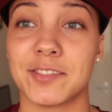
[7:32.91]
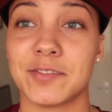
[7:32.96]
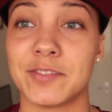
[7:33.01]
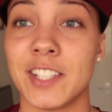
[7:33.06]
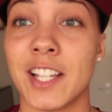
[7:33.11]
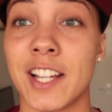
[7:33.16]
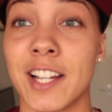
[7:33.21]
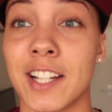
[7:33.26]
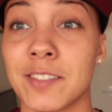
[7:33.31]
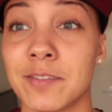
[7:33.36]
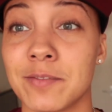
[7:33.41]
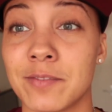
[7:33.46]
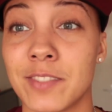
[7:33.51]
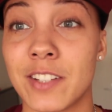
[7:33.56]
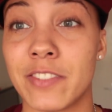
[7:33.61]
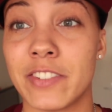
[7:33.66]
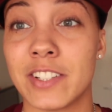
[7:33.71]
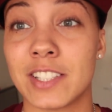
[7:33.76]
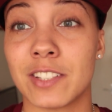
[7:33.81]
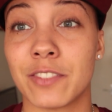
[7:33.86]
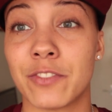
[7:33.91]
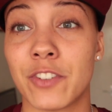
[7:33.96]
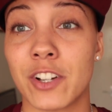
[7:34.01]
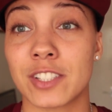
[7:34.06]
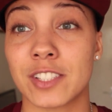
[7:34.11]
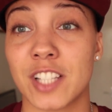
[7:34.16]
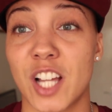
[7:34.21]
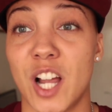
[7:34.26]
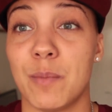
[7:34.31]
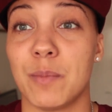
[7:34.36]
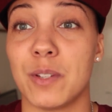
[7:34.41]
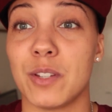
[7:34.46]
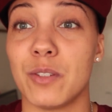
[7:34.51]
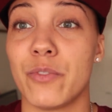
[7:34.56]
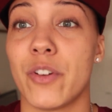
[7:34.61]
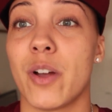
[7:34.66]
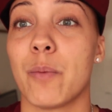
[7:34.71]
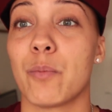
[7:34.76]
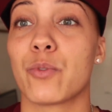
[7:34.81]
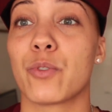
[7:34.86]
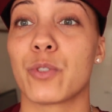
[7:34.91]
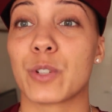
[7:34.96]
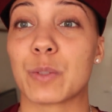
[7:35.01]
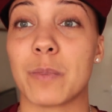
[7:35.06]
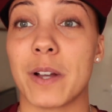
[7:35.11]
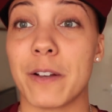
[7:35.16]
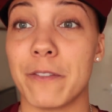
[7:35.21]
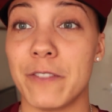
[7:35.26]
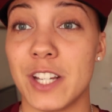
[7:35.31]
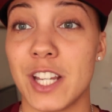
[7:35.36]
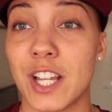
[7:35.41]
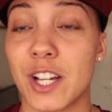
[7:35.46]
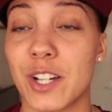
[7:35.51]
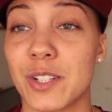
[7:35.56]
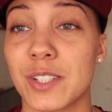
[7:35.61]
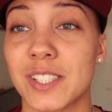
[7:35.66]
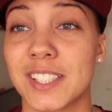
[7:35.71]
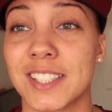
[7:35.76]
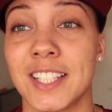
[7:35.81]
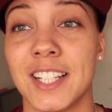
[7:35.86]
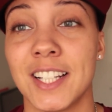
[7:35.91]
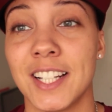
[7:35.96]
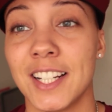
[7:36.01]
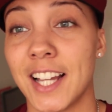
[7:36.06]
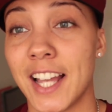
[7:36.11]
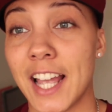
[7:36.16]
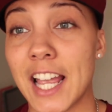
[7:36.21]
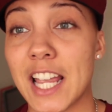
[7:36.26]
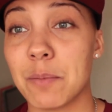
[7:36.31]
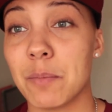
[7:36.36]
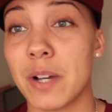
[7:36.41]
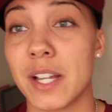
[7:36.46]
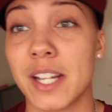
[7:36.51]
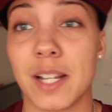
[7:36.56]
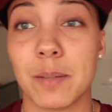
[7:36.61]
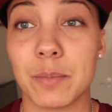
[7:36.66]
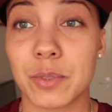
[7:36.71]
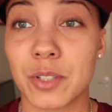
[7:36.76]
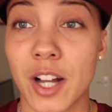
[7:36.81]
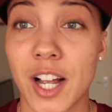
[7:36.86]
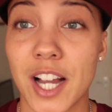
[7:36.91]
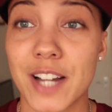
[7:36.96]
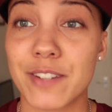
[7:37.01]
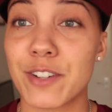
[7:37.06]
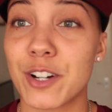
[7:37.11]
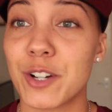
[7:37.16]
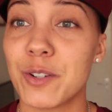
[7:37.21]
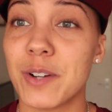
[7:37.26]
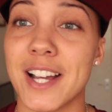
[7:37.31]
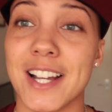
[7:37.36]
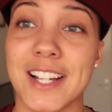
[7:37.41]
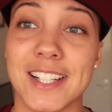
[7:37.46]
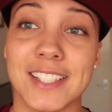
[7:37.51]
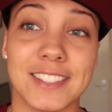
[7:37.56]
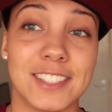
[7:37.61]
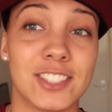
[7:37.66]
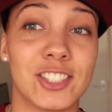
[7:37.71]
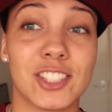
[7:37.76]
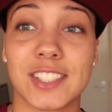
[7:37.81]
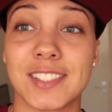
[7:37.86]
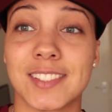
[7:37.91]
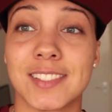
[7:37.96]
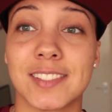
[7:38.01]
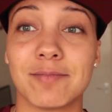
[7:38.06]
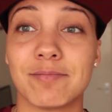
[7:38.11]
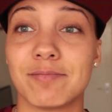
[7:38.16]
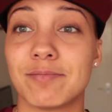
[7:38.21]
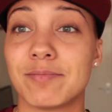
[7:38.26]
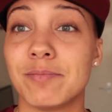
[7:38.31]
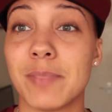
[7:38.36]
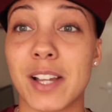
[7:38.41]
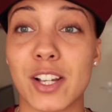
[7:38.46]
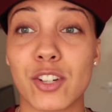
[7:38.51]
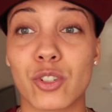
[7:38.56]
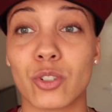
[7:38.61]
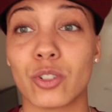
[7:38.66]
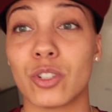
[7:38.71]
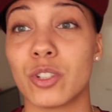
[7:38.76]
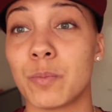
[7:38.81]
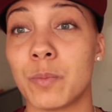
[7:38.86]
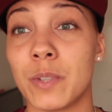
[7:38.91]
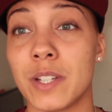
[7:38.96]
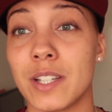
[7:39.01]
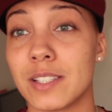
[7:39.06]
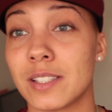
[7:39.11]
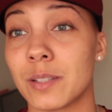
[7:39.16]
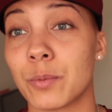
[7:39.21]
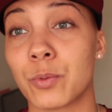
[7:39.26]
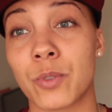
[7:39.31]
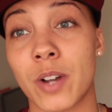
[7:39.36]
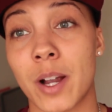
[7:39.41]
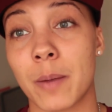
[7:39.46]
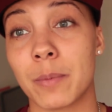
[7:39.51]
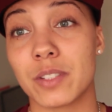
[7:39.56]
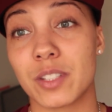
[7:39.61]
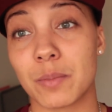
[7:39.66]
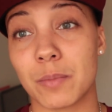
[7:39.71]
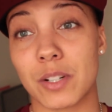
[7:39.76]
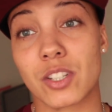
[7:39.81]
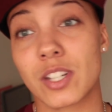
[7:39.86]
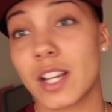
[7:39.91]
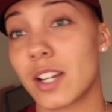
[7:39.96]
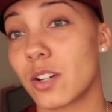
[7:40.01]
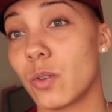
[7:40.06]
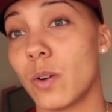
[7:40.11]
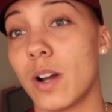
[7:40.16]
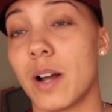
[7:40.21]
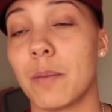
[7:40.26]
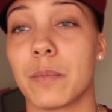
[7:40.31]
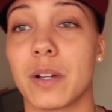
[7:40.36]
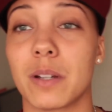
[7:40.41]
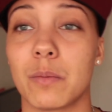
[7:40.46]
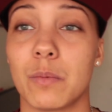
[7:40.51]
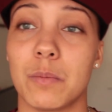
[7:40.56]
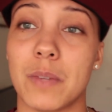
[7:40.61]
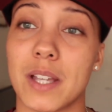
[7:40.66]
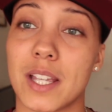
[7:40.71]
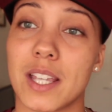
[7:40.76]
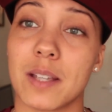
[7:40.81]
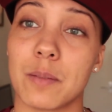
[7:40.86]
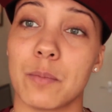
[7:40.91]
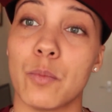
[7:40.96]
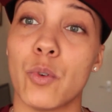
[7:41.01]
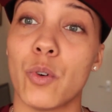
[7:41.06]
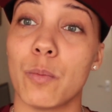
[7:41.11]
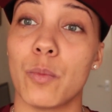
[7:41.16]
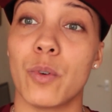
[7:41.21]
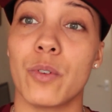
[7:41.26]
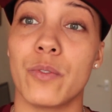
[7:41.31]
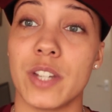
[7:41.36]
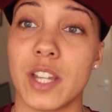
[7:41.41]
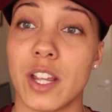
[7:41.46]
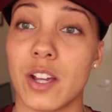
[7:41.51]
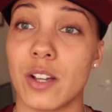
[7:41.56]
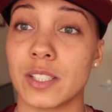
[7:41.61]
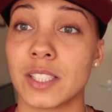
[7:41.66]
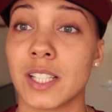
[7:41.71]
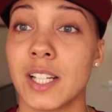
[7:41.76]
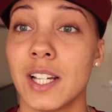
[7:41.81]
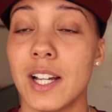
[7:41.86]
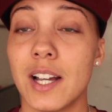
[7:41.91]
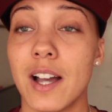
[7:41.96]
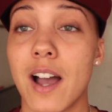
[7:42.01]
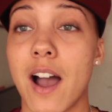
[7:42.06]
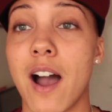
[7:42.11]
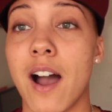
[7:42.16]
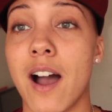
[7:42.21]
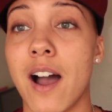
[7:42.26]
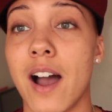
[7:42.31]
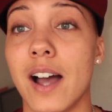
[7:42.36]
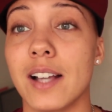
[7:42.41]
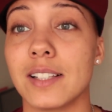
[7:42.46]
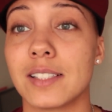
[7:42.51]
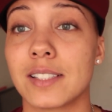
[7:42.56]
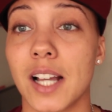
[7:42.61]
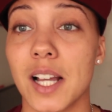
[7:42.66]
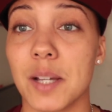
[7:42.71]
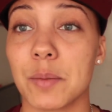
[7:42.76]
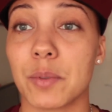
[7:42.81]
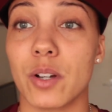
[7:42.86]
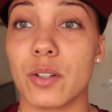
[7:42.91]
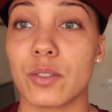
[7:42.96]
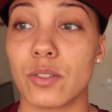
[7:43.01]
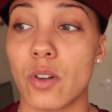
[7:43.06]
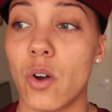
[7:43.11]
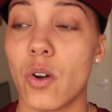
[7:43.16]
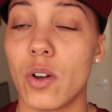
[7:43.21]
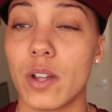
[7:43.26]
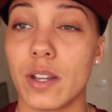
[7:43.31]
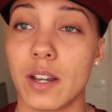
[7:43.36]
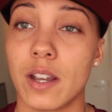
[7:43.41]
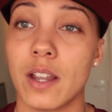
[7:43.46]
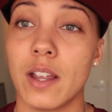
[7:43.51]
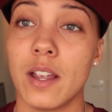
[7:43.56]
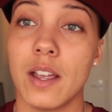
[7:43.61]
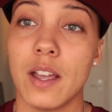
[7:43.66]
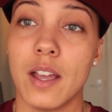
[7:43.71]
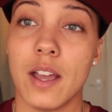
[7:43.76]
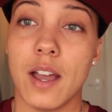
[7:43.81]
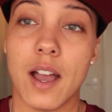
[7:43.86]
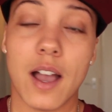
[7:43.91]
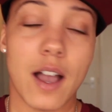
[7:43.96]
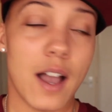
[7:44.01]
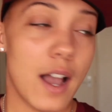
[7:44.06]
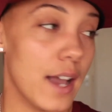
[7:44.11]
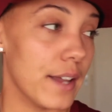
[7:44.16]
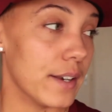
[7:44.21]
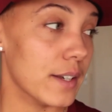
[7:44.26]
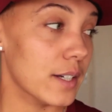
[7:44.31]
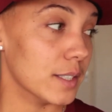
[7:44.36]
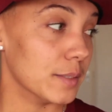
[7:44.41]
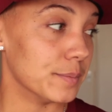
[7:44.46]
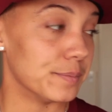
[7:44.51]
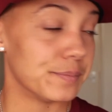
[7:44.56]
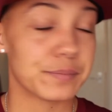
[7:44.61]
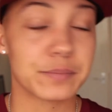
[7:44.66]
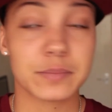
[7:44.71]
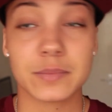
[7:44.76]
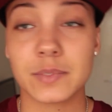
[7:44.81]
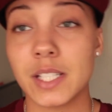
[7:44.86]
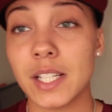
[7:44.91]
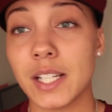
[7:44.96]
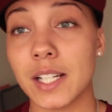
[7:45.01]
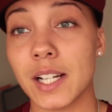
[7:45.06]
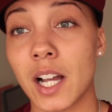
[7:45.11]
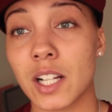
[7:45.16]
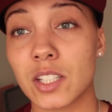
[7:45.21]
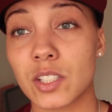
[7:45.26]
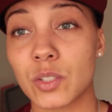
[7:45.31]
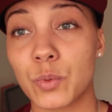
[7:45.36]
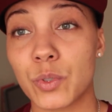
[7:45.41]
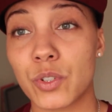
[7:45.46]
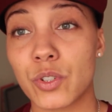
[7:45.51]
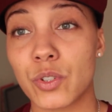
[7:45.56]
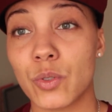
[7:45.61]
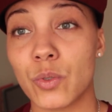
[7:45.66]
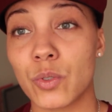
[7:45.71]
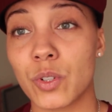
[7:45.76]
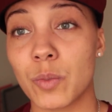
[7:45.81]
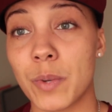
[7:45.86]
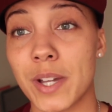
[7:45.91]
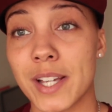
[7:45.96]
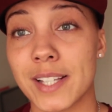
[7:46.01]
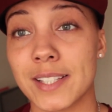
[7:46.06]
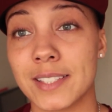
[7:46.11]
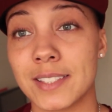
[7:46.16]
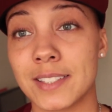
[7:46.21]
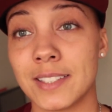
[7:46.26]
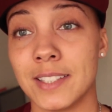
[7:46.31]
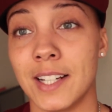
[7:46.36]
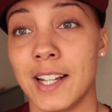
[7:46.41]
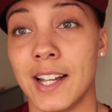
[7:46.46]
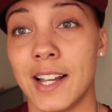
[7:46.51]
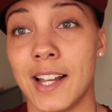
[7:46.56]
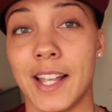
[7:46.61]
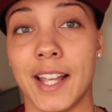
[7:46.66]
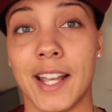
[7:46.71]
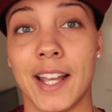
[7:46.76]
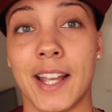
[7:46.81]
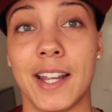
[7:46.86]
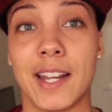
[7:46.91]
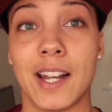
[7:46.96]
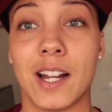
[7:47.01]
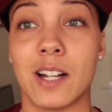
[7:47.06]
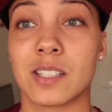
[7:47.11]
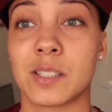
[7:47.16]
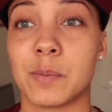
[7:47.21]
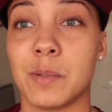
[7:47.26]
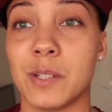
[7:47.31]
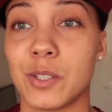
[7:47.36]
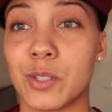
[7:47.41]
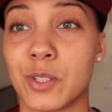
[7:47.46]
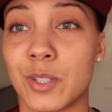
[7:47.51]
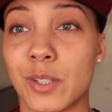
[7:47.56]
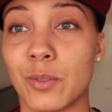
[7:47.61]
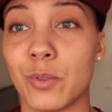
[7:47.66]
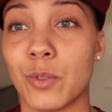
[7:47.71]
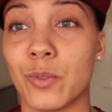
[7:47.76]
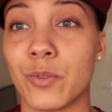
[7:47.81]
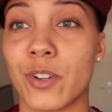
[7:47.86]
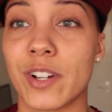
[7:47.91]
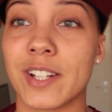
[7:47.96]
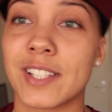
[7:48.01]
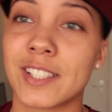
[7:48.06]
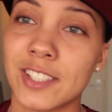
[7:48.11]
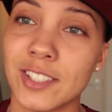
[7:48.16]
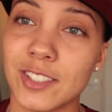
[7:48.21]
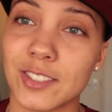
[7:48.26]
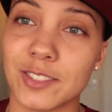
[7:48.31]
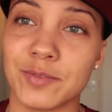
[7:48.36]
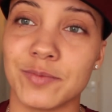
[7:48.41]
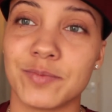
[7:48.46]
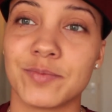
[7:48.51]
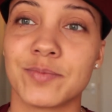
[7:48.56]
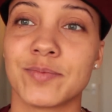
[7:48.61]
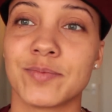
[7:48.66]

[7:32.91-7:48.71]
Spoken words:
yeah, if it's the first time that you've come across my videos, hey, my name's Cairo, and just make sure you be subscribing to my channel. I'm going to be making more and more videos as time goes on. And yeah, I just wish you all the best, and I'll speak to you all very soon.